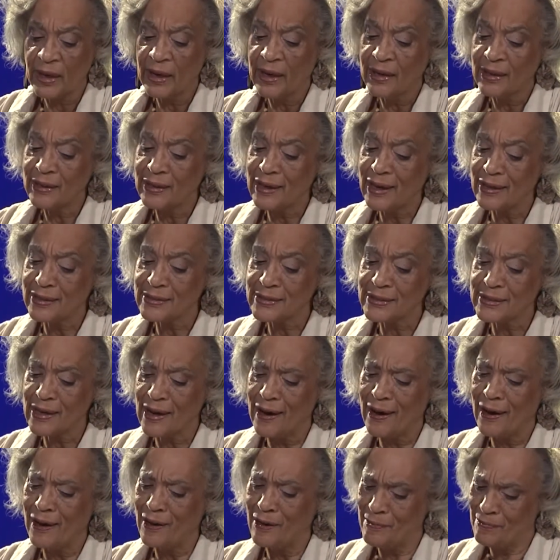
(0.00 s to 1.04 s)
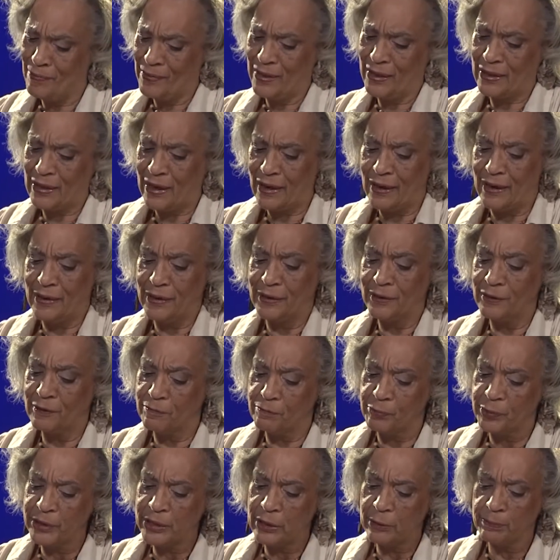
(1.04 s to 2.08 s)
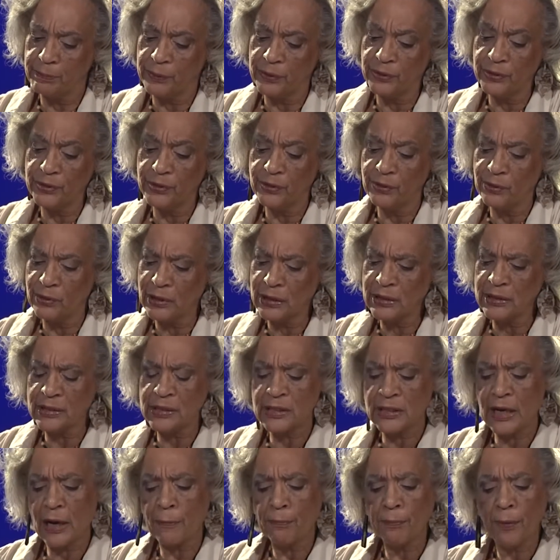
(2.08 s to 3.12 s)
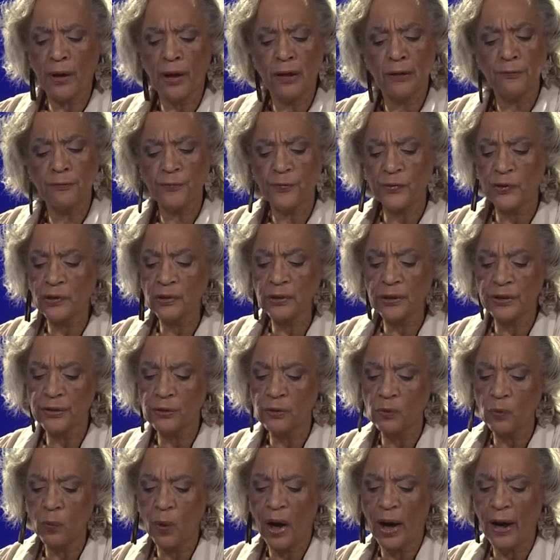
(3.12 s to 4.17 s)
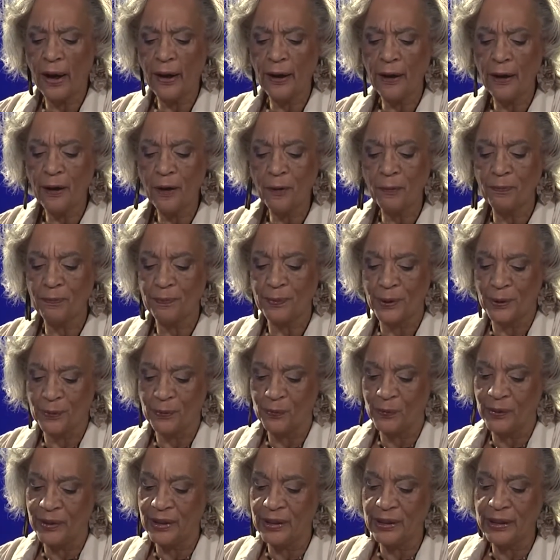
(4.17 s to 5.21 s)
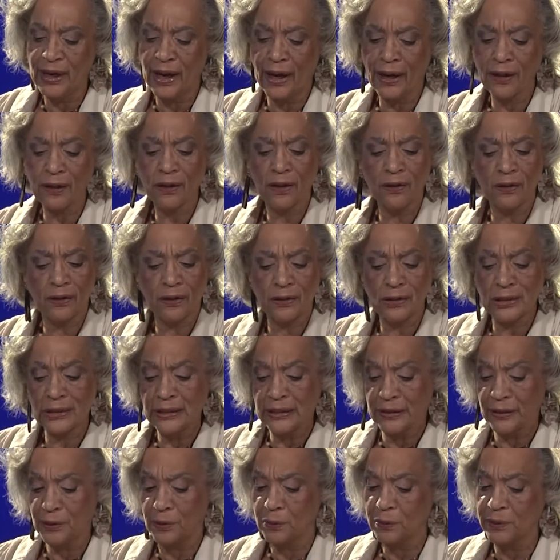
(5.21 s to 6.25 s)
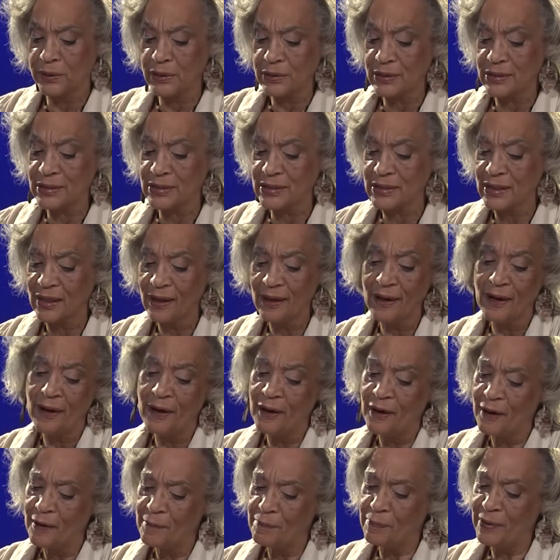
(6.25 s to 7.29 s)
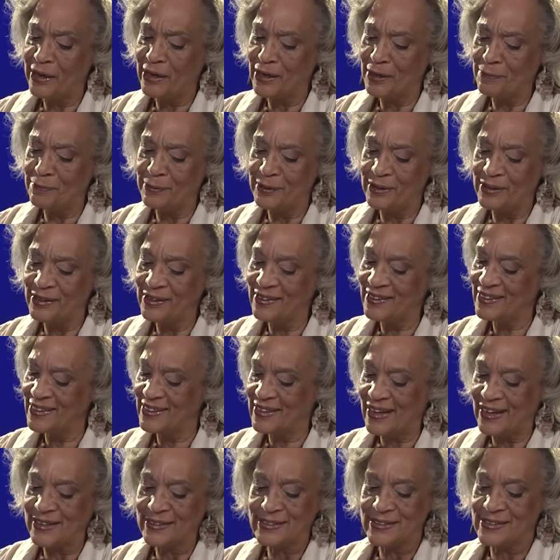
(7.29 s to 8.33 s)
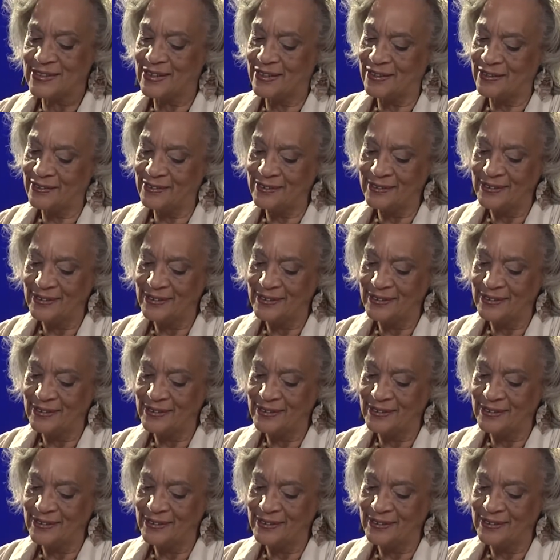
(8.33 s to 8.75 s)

Yes, I'm the kind of people you can step on for a little while, but when I call it quits, baby, that's it.